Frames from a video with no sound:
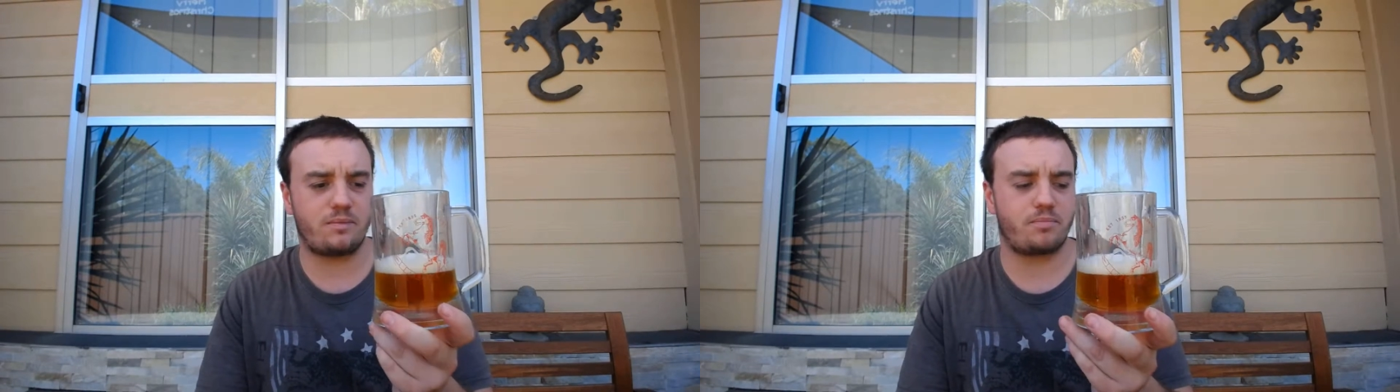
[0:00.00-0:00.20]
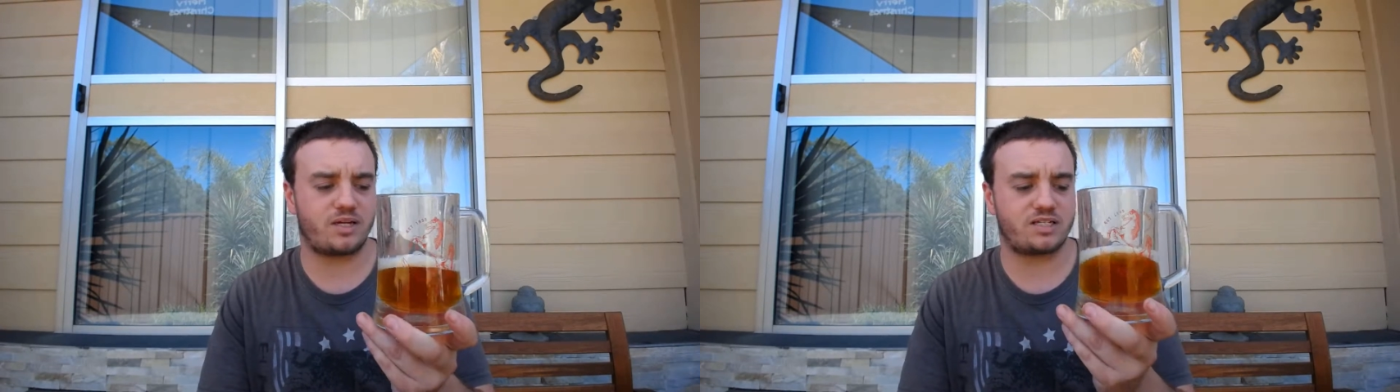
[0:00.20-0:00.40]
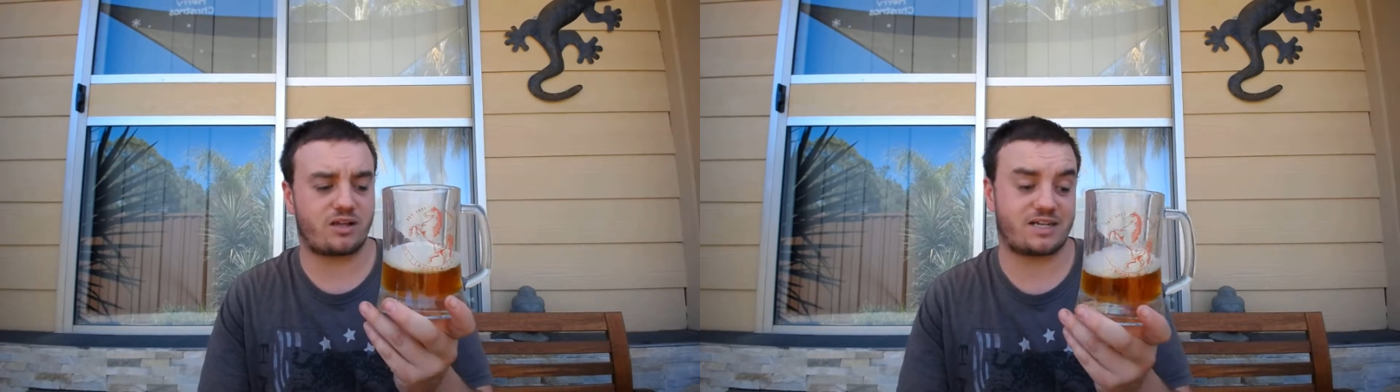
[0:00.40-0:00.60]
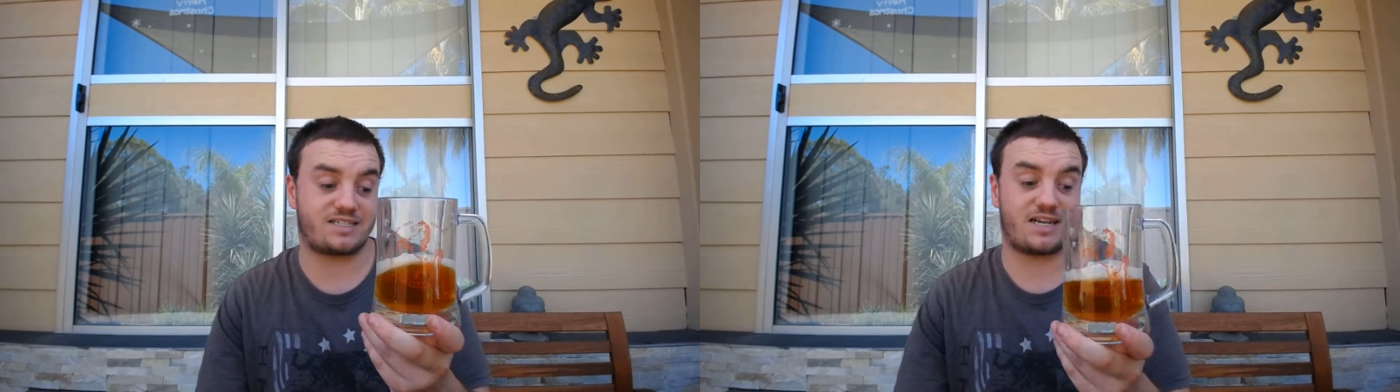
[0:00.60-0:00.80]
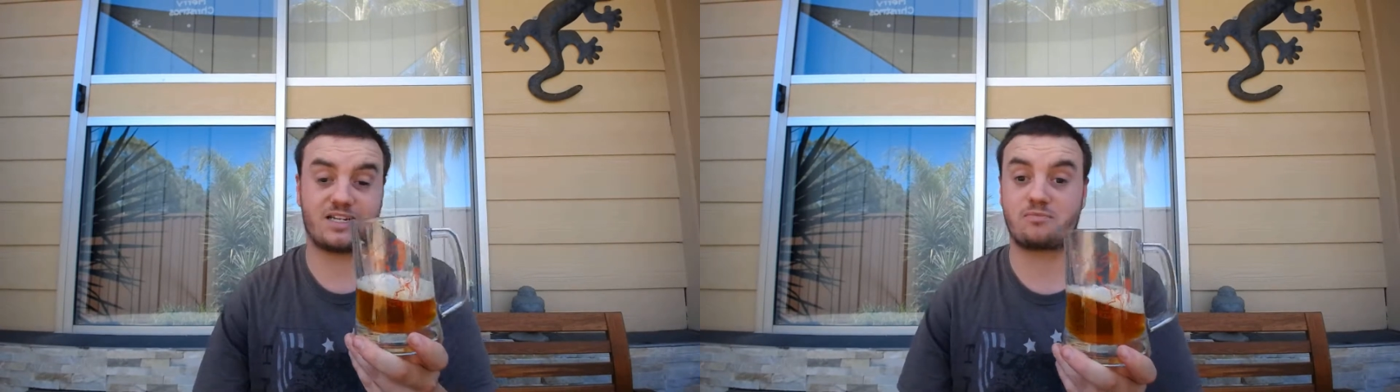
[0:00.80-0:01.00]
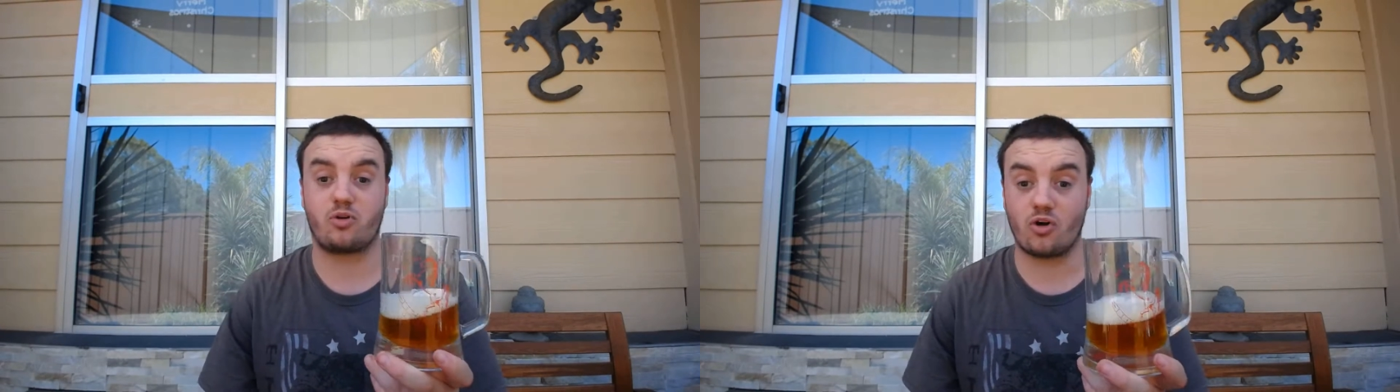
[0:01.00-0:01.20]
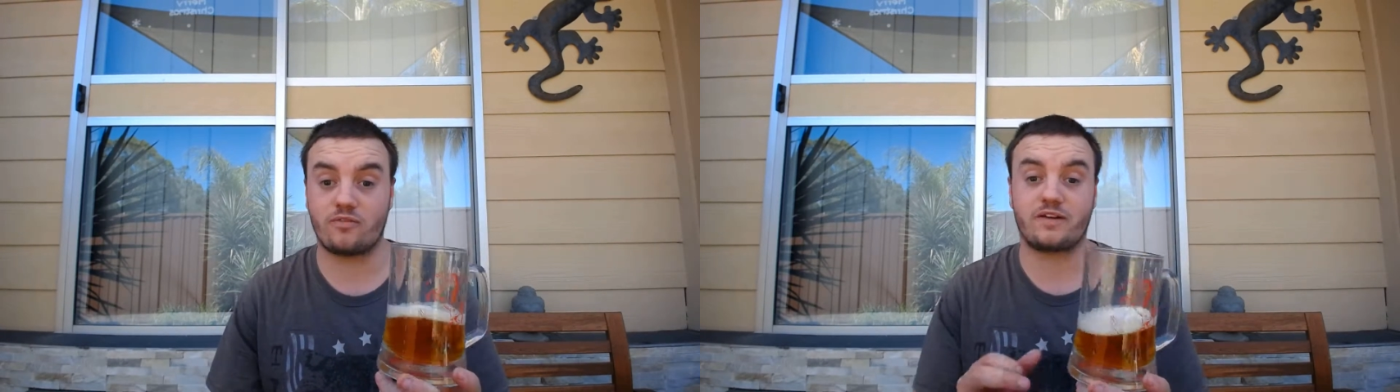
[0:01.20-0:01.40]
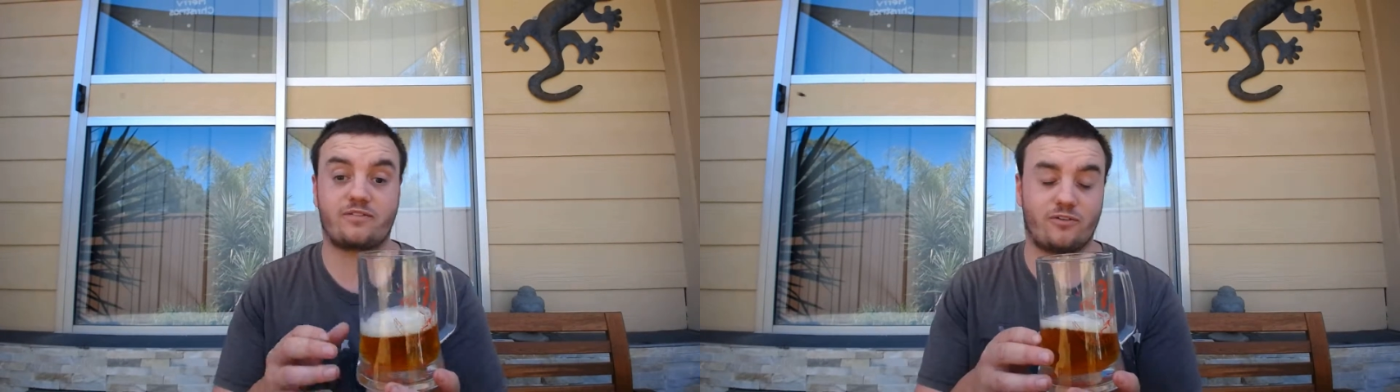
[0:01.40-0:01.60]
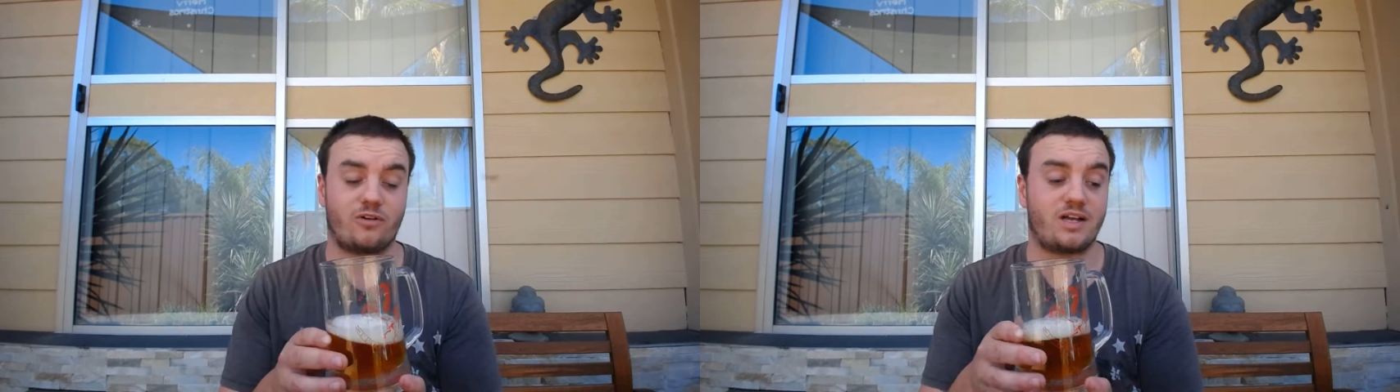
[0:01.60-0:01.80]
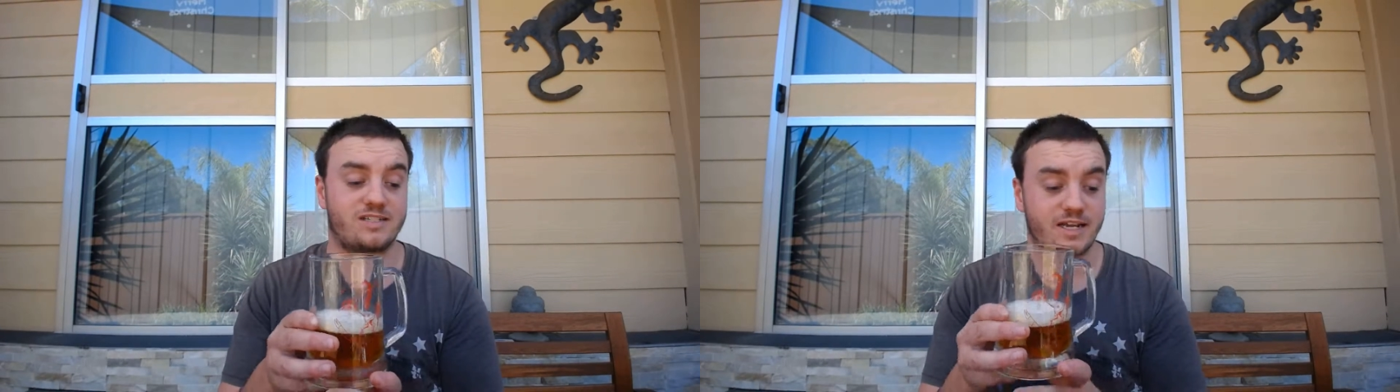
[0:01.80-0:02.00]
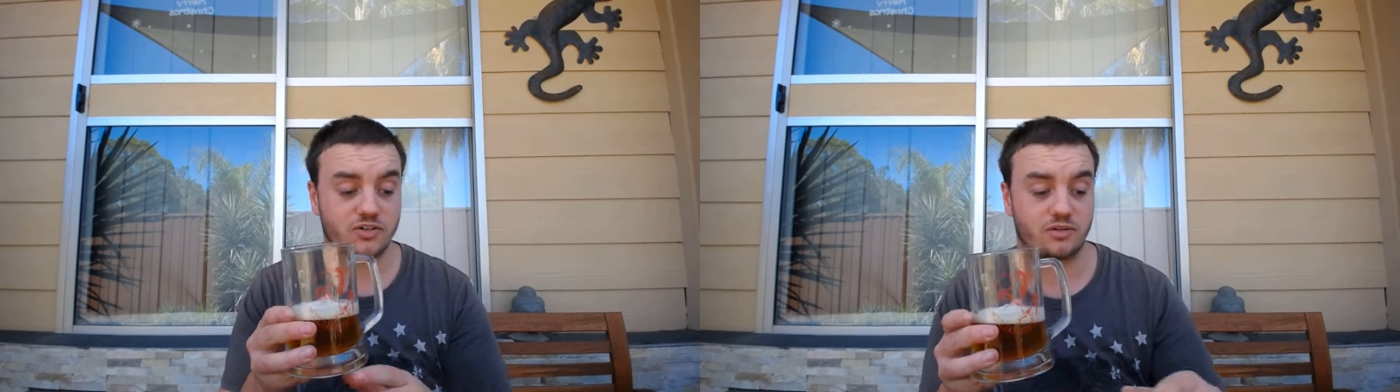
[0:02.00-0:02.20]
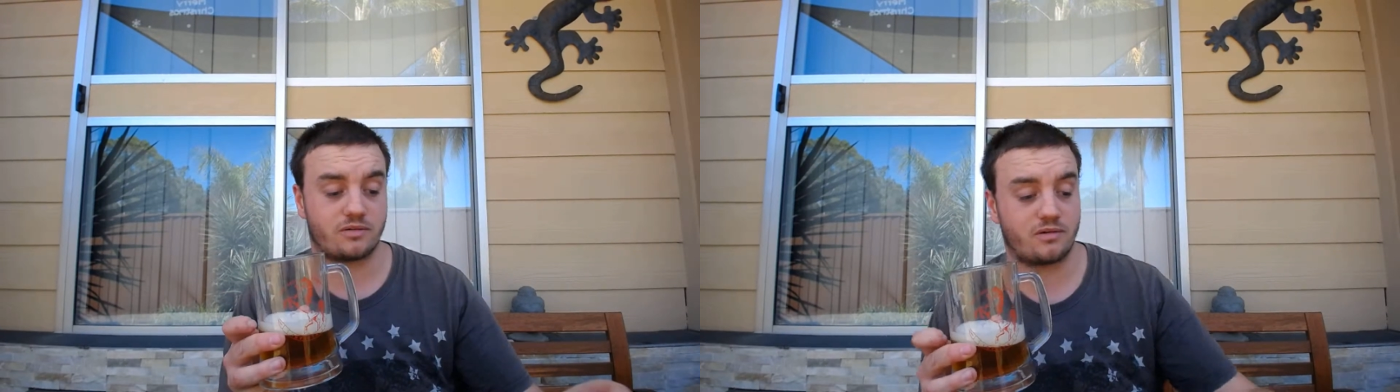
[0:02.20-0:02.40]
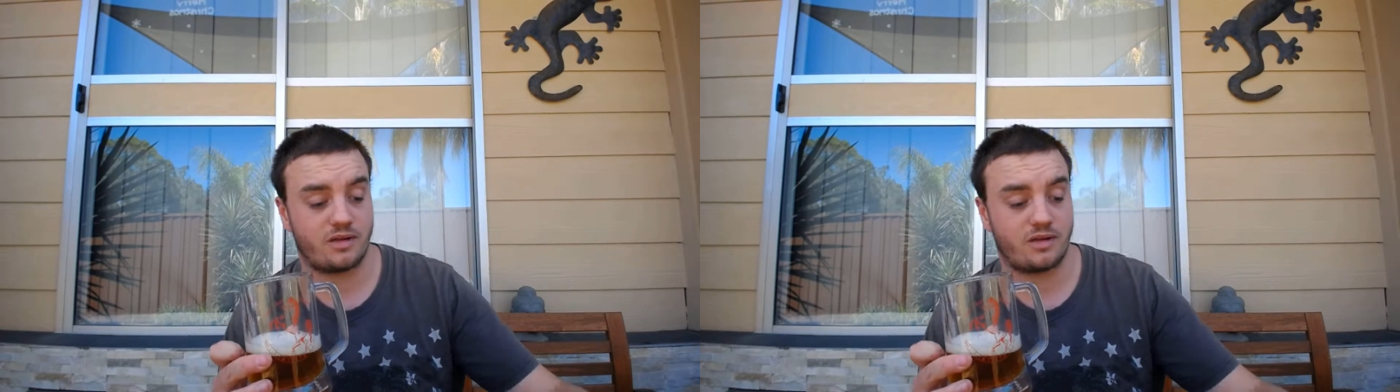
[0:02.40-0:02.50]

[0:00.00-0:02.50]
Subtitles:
but it's, like I said, it's perfect for a session.